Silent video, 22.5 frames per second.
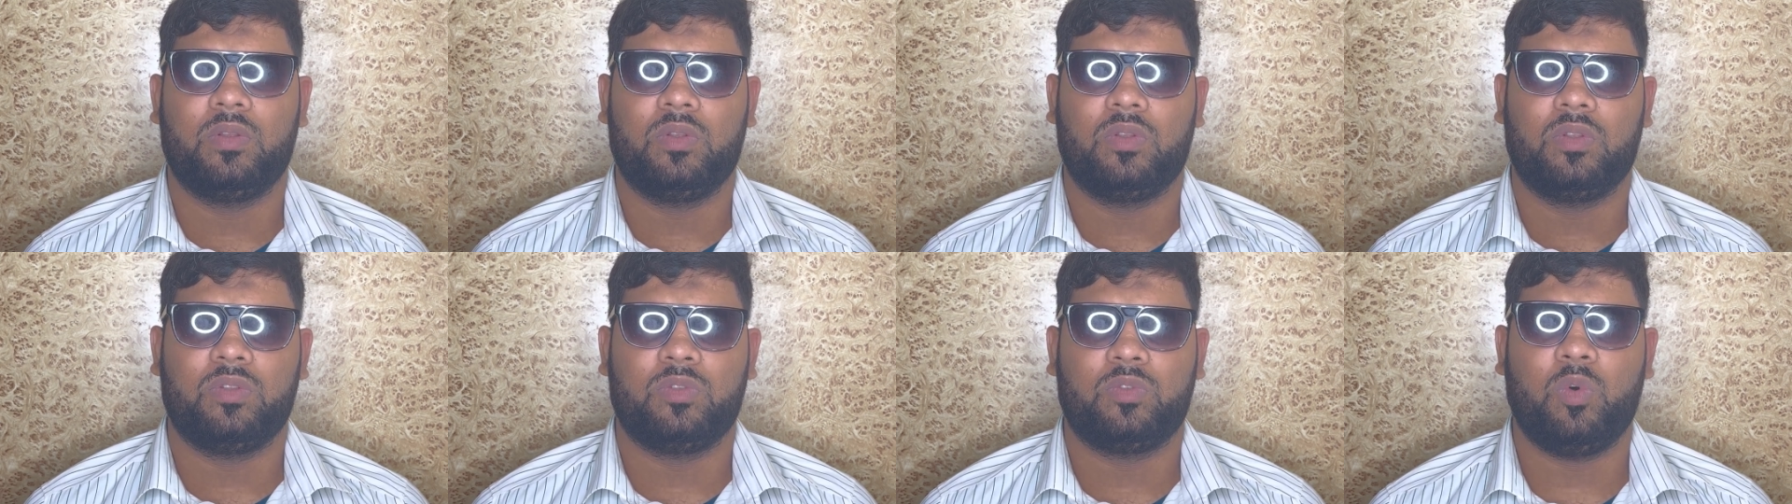
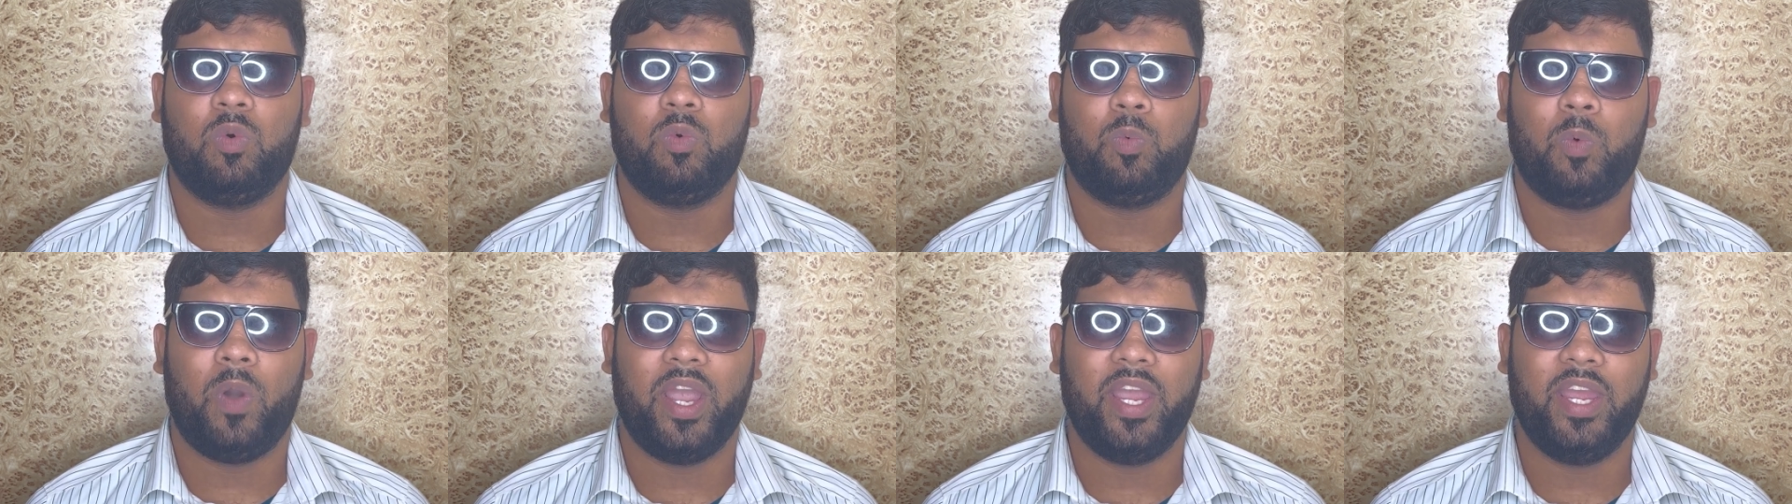So
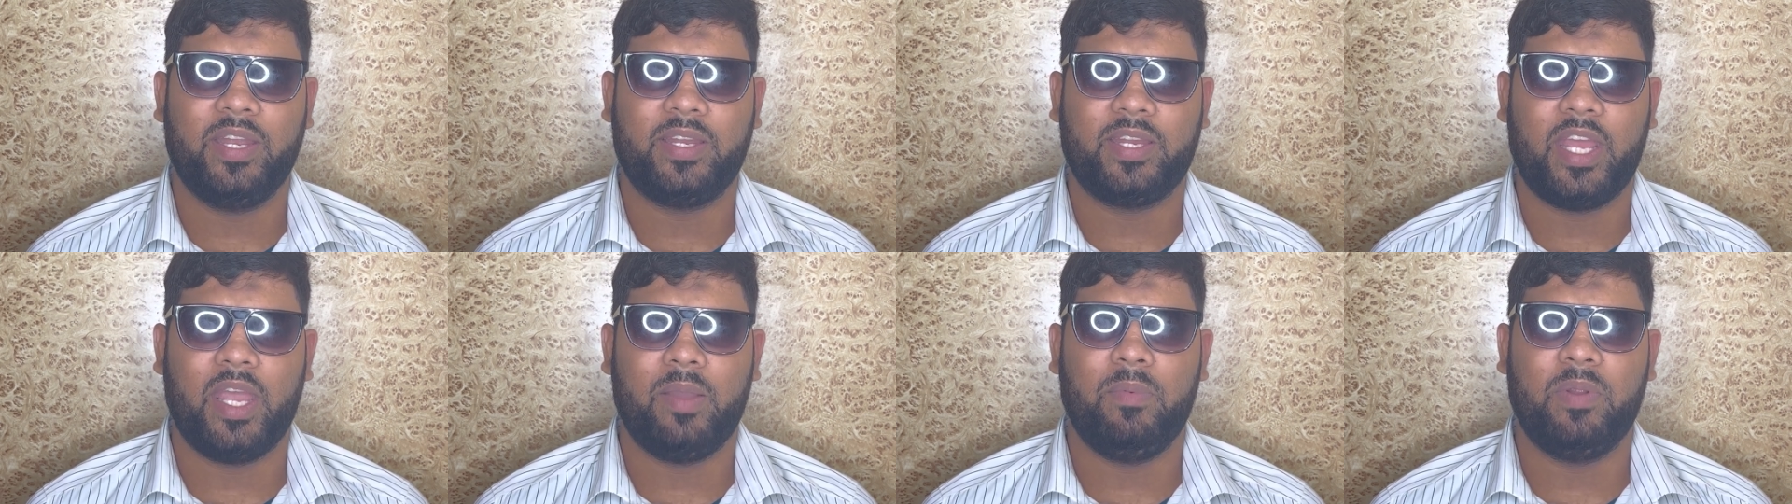why
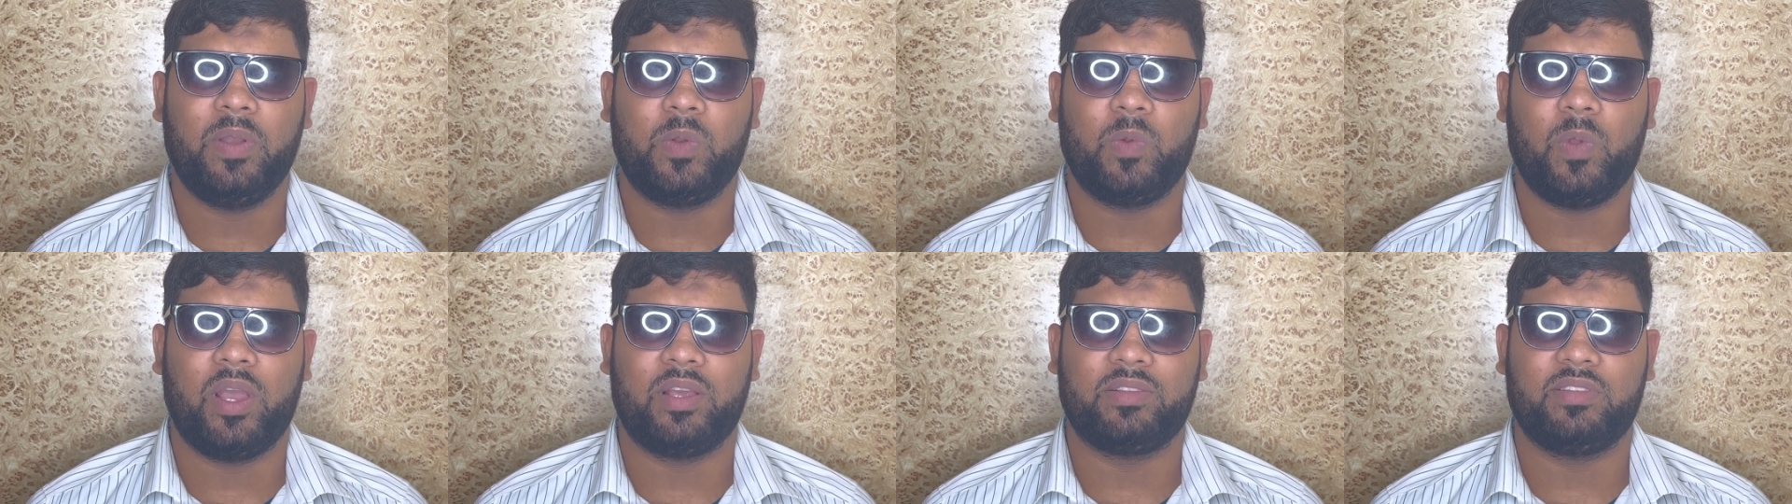it came
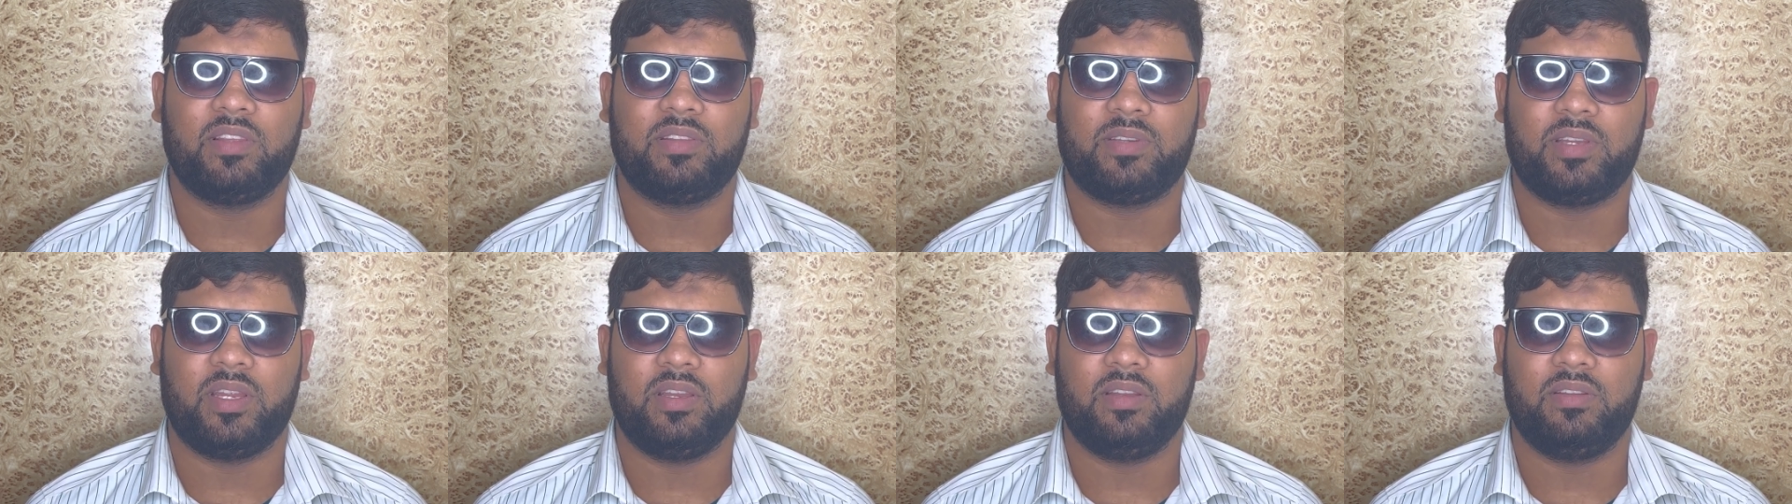into
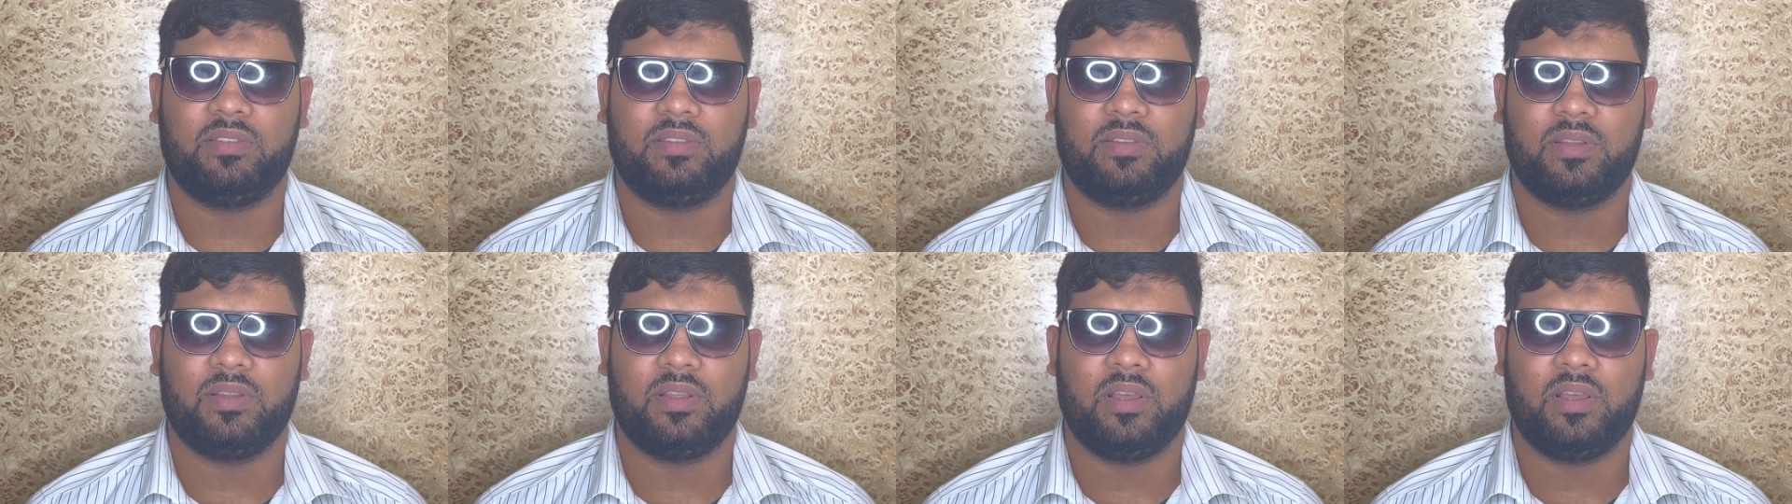existence